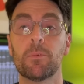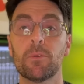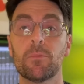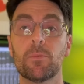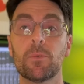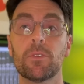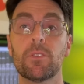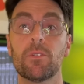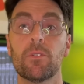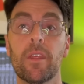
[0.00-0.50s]

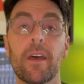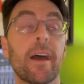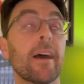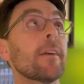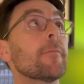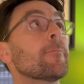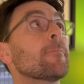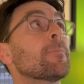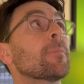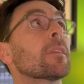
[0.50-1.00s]
will do that.
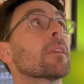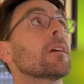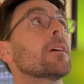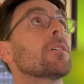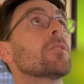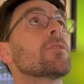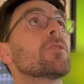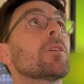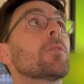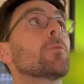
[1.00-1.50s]

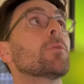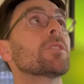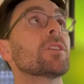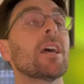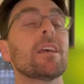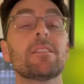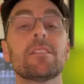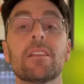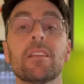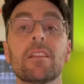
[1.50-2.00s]
So we're
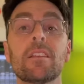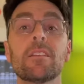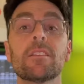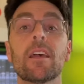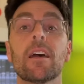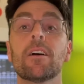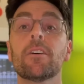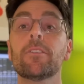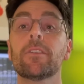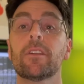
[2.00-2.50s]
testing these
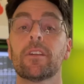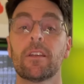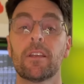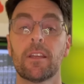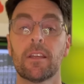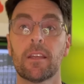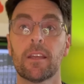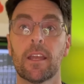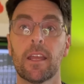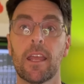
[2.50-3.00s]
out,
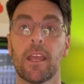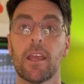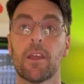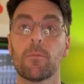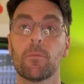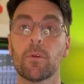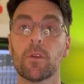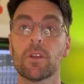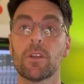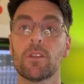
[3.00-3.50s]
and
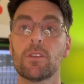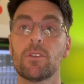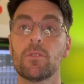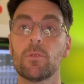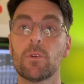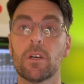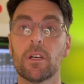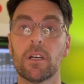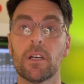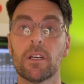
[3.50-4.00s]
we're gonna
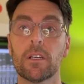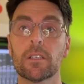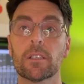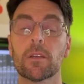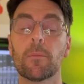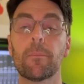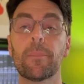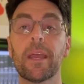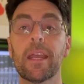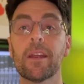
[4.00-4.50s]
do a
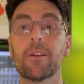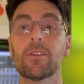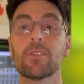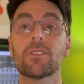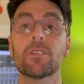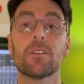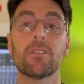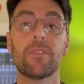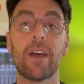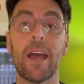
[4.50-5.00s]

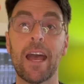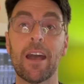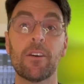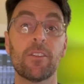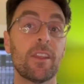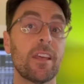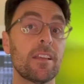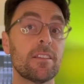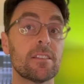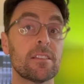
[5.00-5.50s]
comparison of how
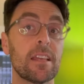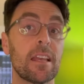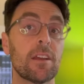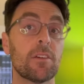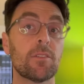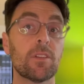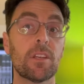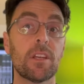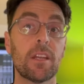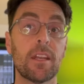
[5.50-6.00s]
they
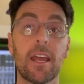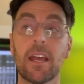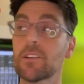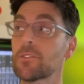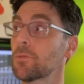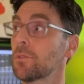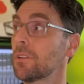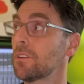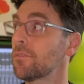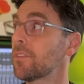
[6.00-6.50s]
sound in a
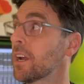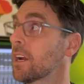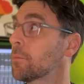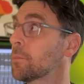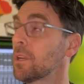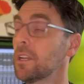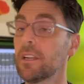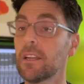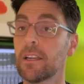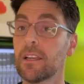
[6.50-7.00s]
natural
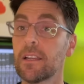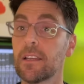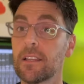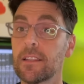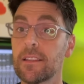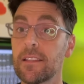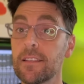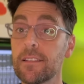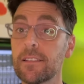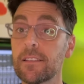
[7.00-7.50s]
environment.
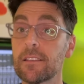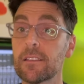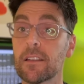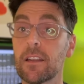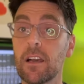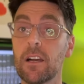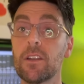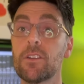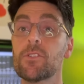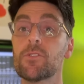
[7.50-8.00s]
This is an
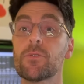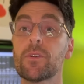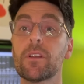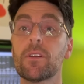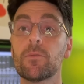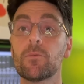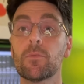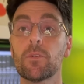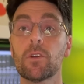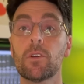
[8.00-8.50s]

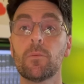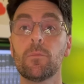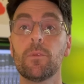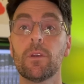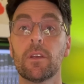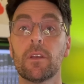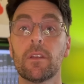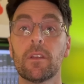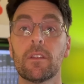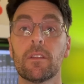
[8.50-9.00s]
untreated room.
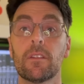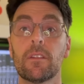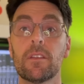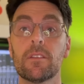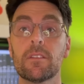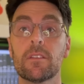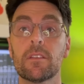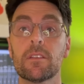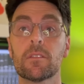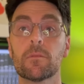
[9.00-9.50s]

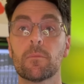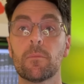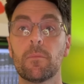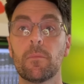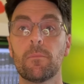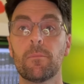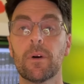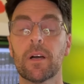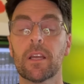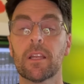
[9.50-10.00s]
This is
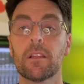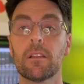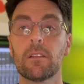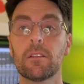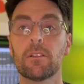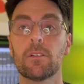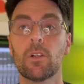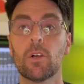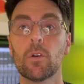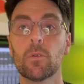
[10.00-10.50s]
my
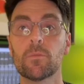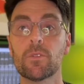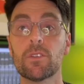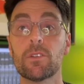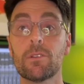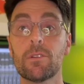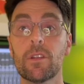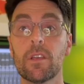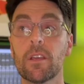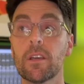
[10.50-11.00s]
little home
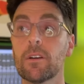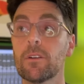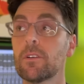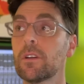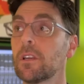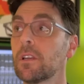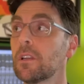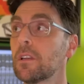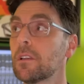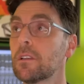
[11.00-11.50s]
studio.
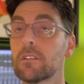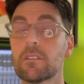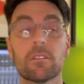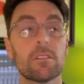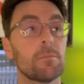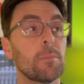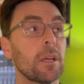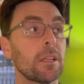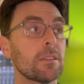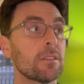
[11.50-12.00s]
It's
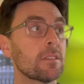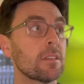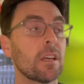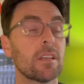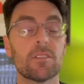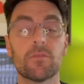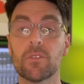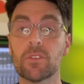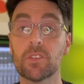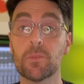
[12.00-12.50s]
about the
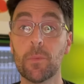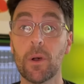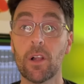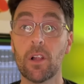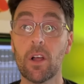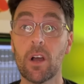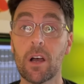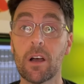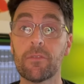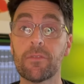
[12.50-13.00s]
size of a small
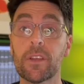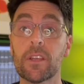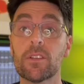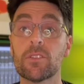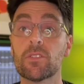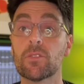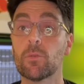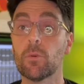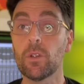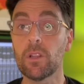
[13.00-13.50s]

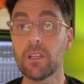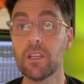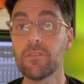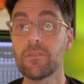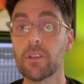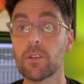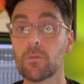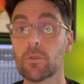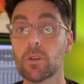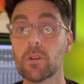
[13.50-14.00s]
office or a
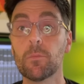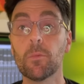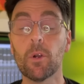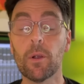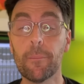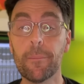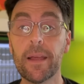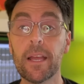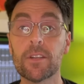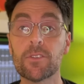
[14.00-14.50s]
living room or a
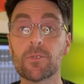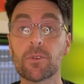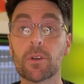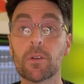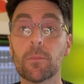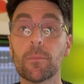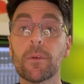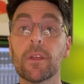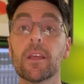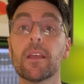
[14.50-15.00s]
bedroom.